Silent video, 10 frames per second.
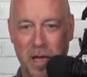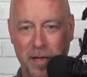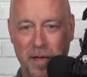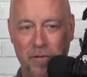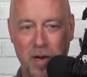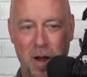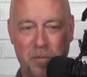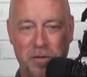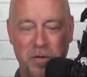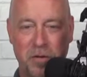giving an
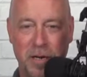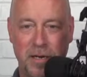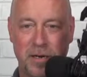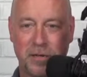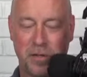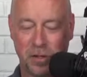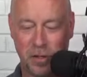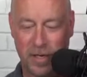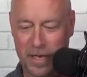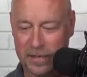opportunity to
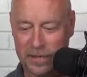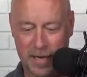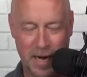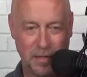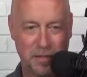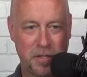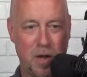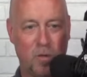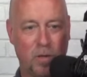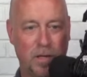look in tonight.
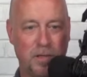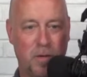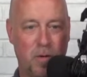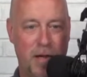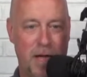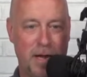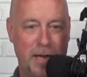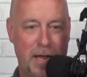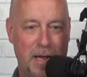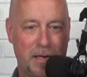So let's go ahead
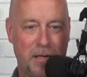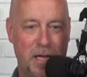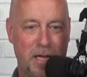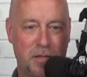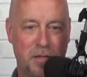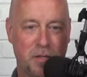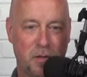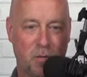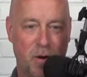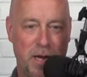and get
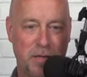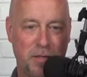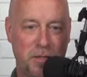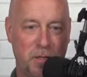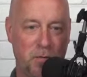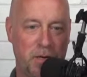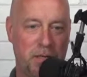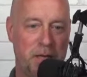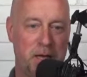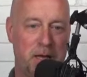straight to
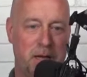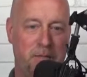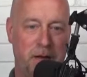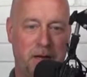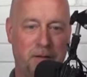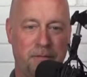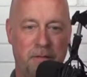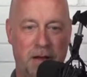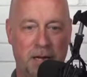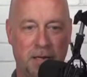it. If I can
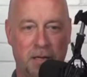find